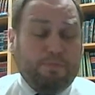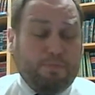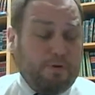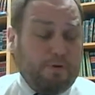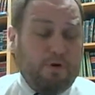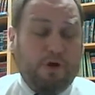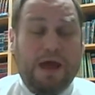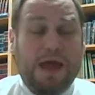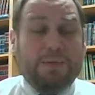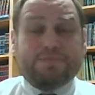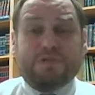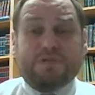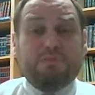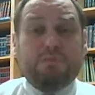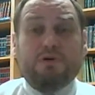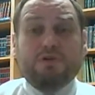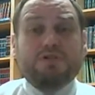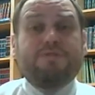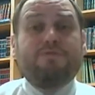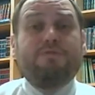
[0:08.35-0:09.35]
perhaps the
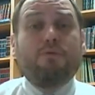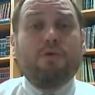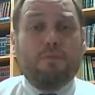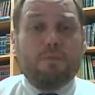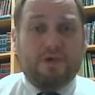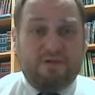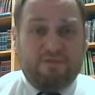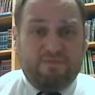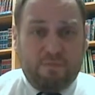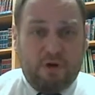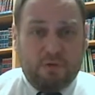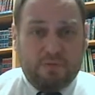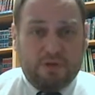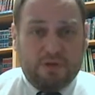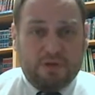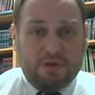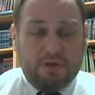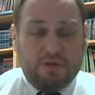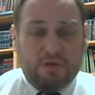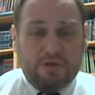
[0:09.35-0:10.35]
most formative
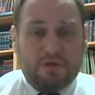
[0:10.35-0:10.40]
moment,